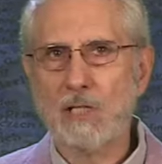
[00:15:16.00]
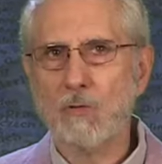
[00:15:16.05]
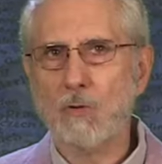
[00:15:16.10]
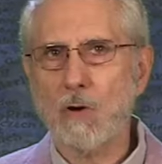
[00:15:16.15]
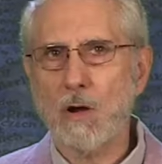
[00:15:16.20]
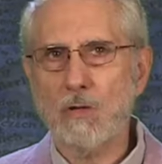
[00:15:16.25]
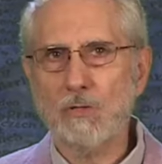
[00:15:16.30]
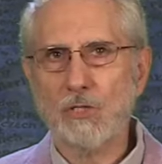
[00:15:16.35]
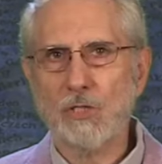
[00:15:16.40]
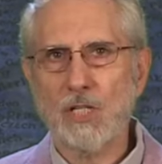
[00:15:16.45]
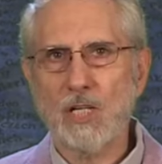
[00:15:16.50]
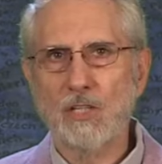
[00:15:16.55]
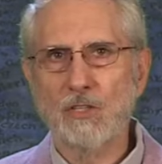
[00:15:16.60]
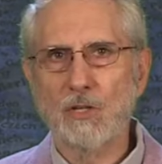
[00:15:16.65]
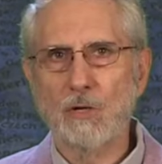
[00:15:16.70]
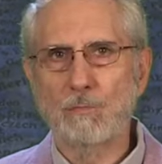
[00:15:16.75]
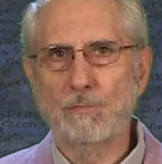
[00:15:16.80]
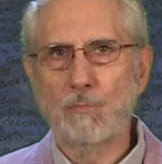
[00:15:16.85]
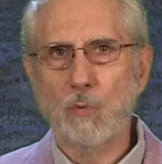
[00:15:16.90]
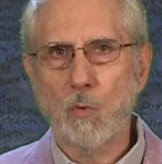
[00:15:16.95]
crossing
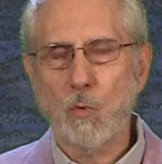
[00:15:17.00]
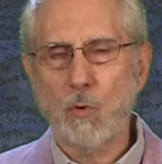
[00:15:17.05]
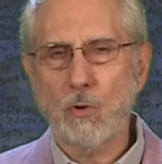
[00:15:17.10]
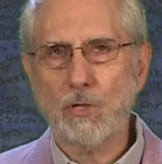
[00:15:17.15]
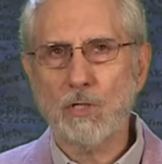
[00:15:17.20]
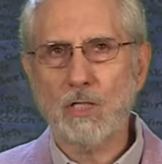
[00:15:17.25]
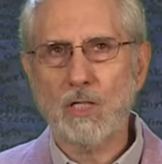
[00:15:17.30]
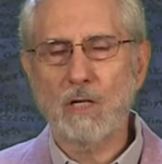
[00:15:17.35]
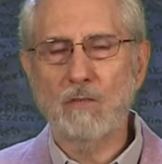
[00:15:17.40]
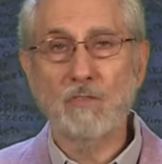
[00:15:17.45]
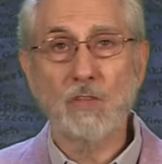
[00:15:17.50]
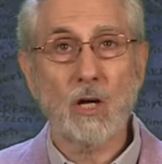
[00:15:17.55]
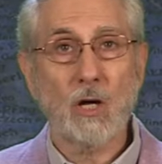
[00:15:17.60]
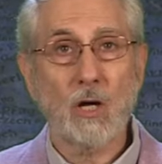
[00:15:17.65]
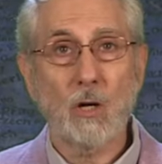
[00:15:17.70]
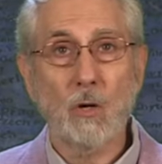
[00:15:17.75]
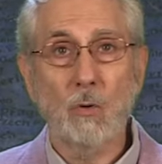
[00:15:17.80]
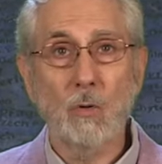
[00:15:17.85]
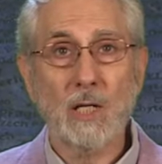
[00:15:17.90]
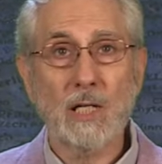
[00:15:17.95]
the border of the
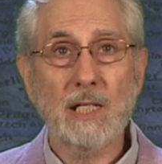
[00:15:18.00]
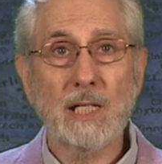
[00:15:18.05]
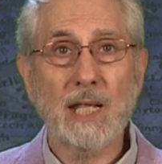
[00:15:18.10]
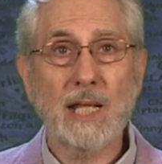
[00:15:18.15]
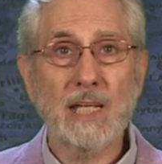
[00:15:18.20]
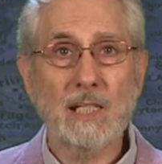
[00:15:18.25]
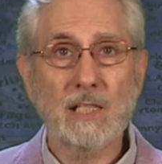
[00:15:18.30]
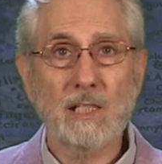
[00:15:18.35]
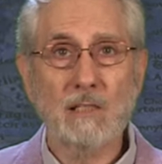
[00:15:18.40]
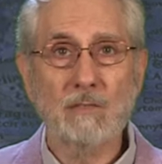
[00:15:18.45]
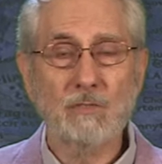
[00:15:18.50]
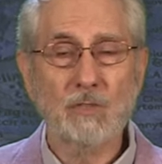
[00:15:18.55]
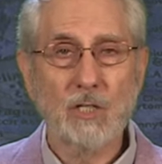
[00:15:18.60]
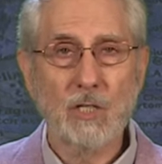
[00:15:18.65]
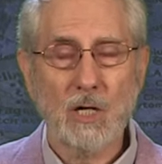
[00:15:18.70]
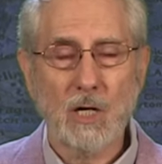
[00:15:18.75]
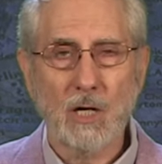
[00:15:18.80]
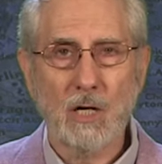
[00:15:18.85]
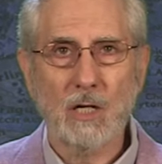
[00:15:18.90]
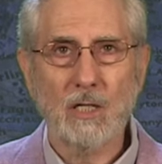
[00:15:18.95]
Holy Land of
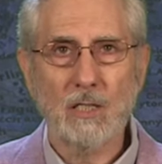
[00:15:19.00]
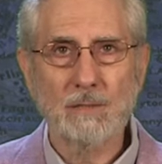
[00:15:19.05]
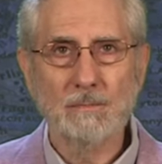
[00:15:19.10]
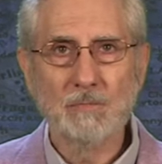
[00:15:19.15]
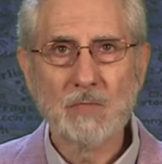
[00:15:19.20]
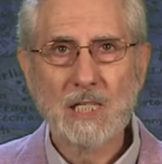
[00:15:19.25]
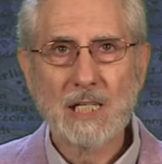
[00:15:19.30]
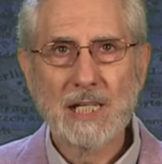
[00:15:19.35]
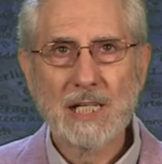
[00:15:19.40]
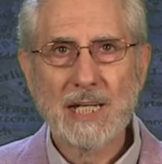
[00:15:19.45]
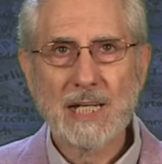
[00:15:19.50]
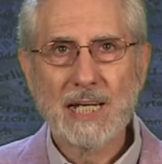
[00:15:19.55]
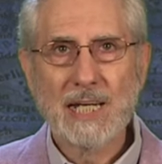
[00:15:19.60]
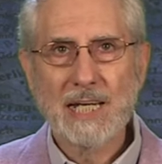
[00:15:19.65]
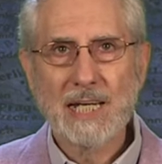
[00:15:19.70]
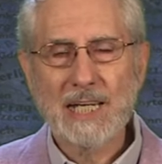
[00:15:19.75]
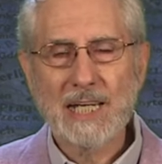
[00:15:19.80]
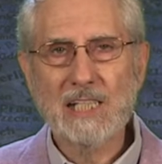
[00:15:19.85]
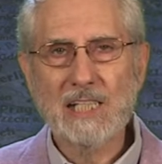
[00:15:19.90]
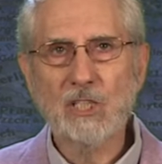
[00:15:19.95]
God
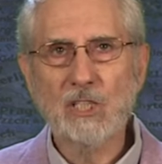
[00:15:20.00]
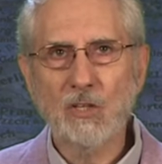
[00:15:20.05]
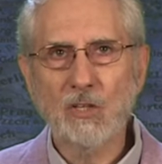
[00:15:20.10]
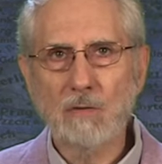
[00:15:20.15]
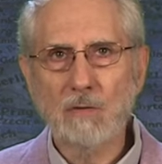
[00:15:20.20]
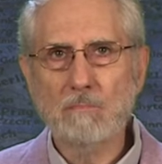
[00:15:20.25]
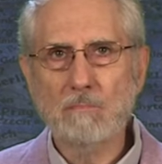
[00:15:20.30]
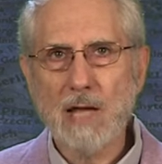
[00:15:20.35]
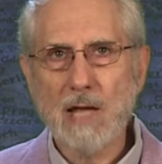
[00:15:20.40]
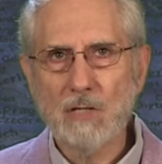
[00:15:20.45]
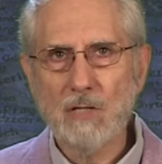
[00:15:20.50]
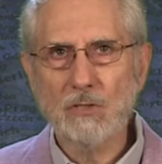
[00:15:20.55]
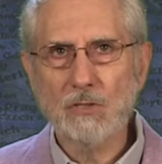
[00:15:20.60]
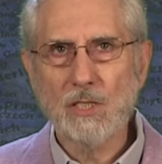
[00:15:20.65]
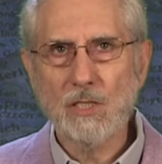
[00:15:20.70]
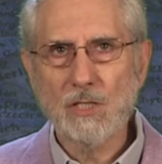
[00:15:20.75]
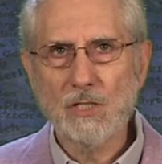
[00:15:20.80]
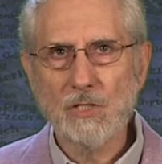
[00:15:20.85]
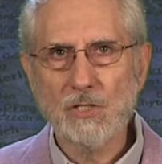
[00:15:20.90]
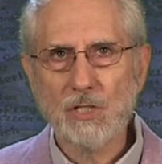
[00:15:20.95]
into the
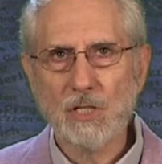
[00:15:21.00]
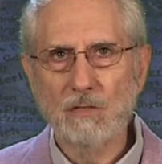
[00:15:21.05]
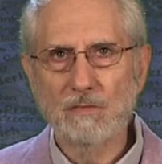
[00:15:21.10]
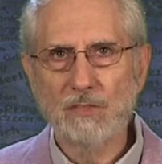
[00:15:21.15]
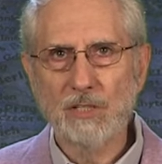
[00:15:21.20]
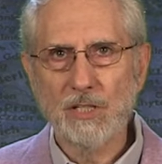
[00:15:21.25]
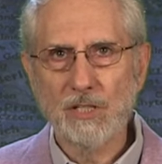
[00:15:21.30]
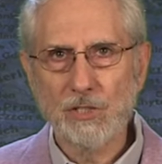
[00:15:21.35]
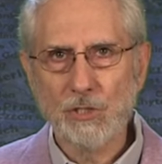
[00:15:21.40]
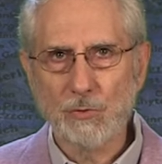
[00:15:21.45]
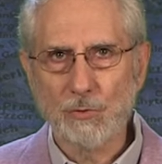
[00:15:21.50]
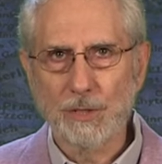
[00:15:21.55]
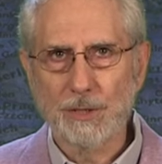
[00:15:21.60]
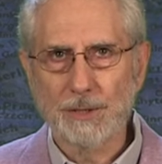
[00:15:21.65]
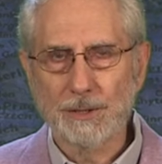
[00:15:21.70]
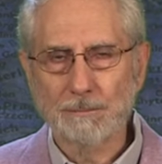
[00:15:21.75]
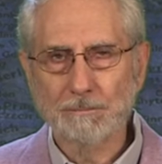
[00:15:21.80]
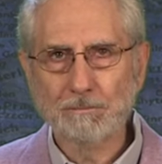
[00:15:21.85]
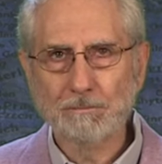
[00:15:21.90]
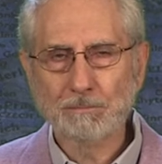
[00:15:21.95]
mountains of
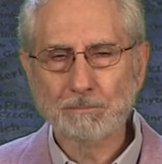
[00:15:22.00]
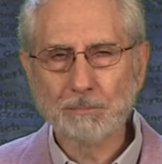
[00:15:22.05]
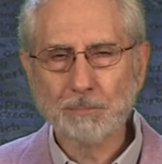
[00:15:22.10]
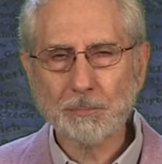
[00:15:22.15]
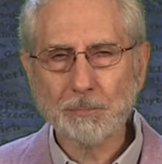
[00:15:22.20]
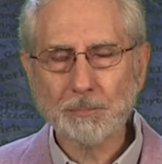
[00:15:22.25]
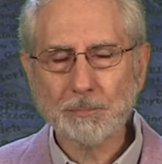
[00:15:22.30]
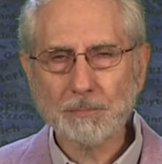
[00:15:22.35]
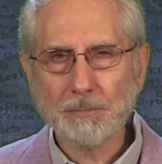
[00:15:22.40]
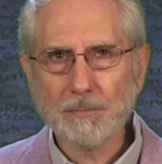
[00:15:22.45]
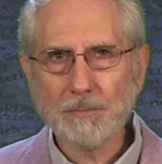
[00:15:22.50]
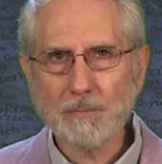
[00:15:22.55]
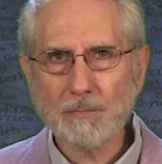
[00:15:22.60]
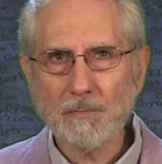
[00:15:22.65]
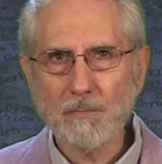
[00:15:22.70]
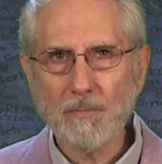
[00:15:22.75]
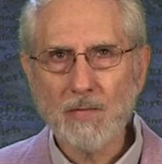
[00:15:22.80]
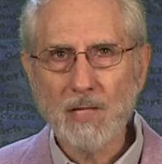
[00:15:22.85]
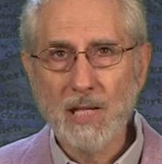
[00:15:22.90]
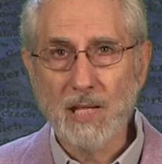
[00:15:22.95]
Israel.
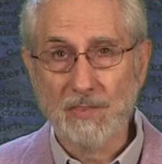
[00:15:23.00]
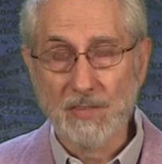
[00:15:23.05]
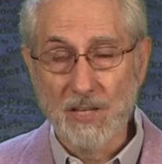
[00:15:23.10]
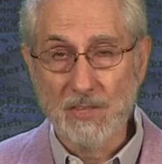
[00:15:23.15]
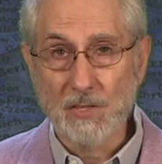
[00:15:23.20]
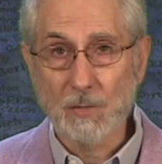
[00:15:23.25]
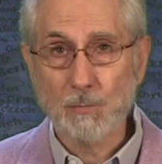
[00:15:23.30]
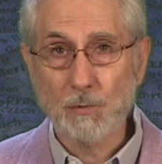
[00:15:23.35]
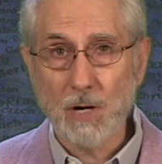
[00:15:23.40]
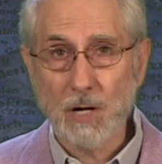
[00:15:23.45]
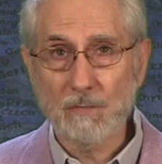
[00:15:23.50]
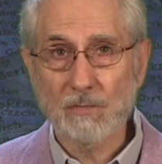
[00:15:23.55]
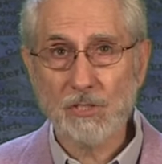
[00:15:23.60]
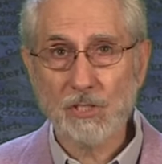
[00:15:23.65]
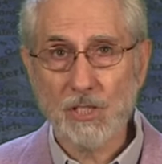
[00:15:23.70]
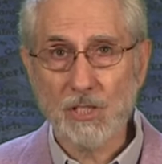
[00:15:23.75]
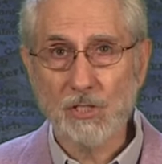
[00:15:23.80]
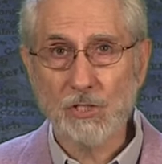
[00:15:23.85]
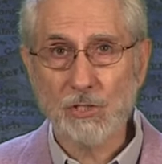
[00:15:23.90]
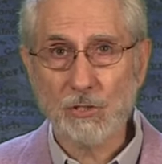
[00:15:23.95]
And then the
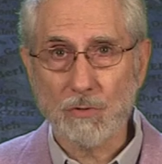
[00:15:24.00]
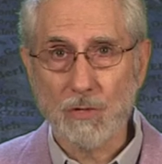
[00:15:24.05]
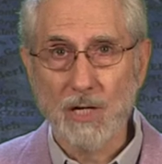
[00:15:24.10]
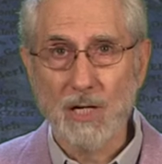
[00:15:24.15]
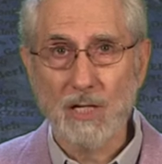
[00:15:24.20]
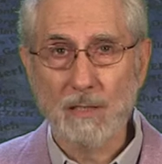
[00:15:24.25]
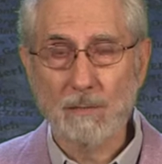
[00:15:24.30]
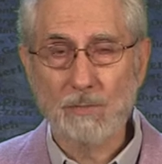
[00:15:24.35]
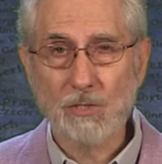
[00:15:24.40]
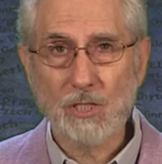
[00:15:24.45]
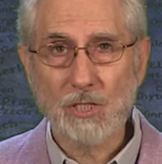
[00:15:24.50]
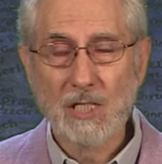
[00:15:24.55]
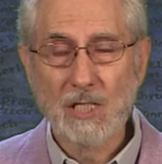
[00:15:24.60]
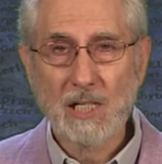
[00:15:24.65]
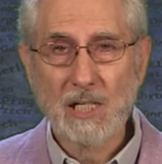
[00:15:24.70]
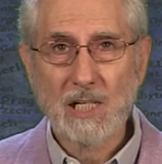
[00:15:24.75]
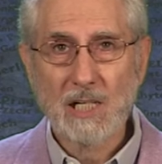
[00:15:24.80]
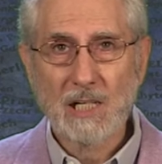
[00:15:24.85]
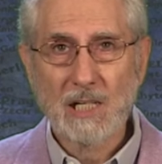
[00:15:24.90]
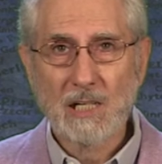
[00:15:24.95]
prophecy describes
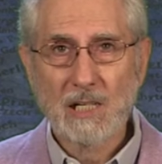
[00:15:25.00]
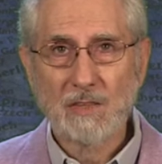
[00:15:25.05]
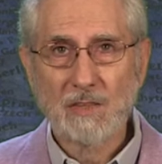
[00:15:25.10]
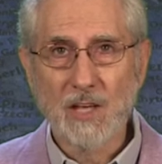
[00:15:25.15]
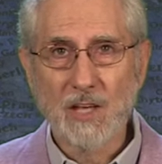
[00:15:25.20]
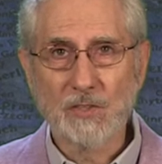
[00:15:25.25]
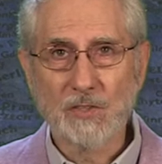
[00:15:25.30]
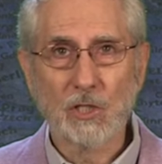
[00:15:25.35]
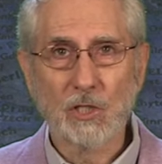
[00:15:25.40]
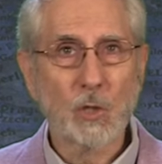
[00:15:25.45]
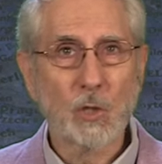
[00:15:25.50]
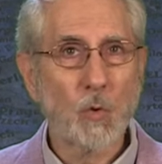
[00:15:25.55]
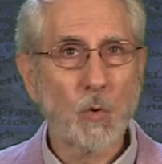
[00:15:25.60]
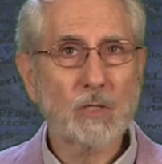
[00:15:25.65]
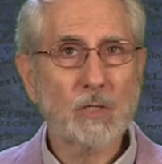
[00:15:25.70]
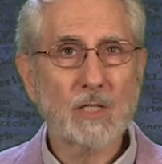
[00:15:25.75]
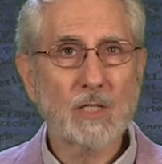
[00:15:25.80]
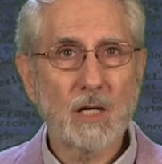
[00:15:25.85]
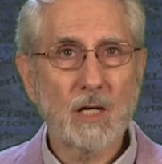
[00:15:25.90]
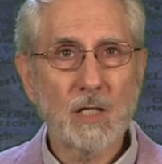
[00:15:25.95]
that the
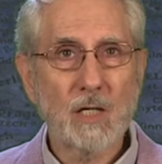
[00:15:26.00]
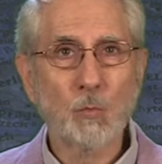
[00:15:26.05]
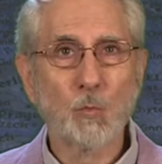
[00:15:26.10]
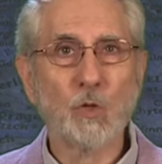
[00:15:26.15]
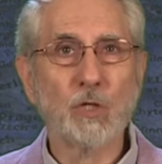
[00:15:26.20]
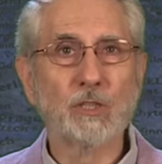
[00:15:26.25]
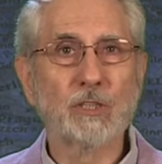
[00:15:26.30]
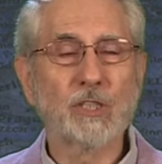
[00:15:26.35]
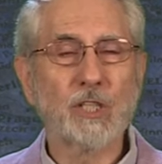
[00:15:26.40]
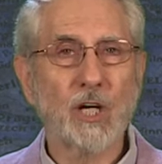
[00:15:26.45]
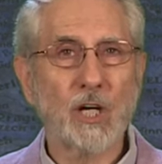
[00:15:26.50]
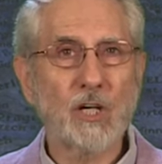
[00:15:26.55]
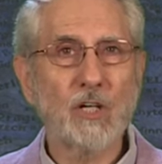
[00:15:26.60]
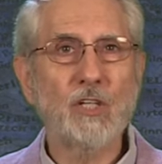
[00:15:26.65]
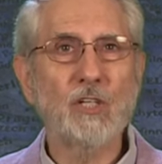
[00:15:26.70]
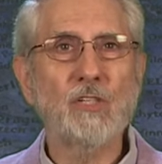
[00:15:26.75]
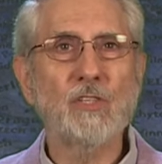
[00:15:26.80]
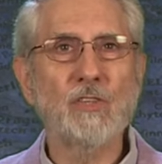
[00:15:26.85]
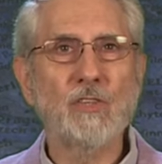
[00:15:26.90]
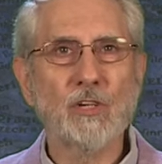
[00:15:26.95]
Lord God will
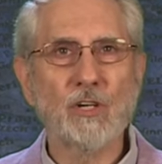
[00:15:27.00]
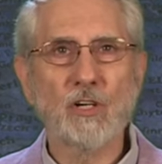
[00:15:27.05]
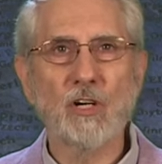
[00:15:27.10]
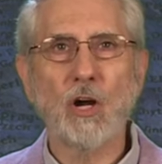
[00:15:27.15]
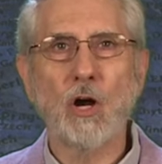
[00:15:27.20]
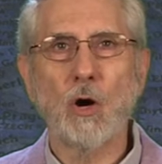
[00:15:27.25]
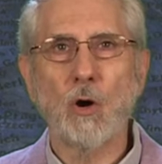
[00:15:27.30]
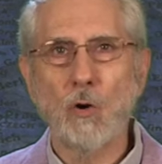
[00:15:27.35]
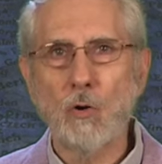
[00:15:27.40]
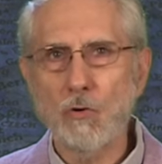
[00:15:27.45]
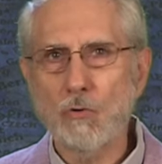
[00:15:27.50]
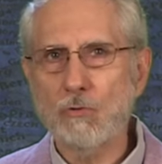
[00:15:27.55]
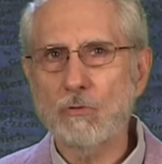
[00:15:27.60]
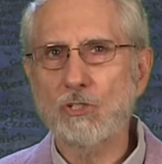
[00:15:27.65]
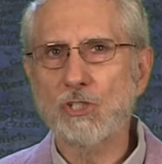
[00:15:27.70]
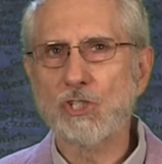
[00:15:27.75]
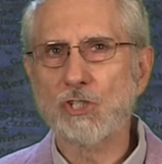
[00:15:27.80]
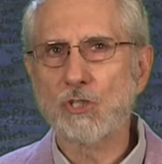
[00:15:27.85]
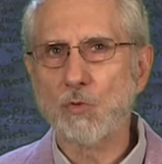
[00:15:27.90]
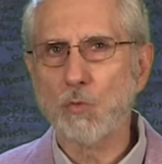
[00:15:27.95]
turn their
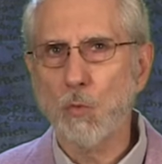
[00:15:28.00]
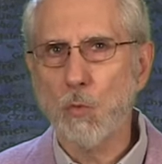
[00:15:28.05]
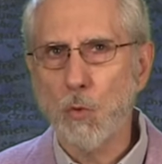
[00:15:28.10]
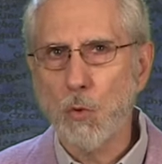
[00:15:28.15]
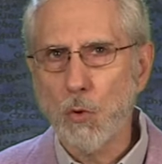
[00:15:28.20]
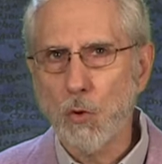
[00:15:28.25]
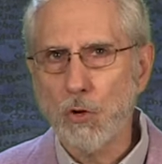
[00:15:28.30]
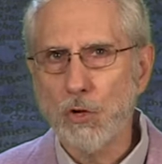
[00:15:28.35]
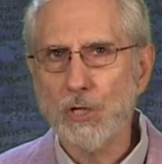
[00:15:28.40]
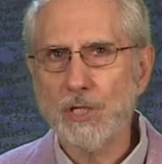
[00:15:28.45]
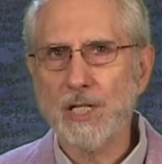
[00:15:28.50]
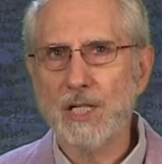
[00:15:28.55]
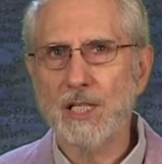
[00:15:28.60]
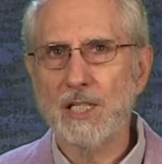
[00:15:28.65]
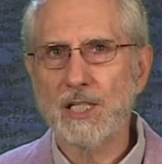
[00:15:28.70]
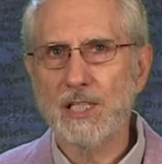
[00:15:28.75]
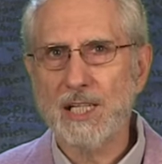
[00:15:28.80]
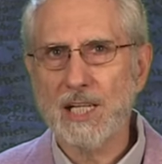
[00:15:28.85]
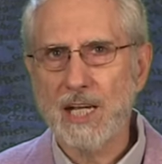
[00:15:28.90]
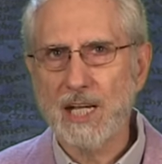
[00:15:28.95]
own sword
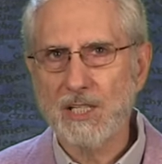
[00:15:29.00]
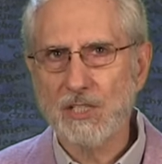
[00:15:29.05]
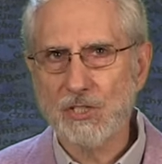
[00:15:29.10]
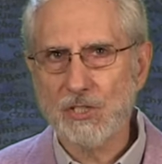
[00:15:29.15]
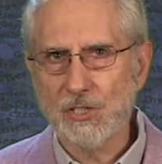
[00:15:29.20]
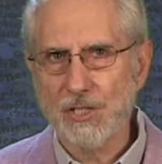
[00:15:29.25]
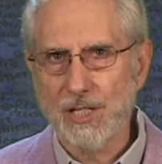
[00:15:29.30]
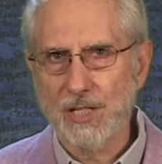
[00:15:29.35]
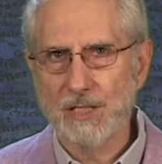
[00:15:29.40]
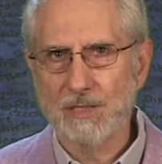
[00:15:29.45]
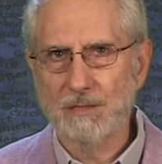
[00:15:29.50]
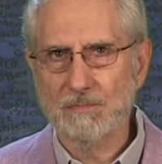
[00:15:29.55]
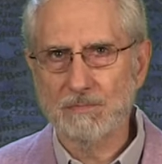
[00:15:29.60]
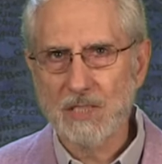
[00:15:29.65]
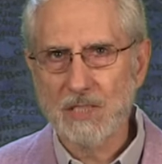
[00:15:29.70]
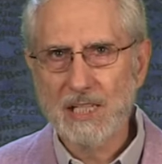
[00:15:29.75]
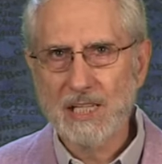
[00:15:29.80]
against them,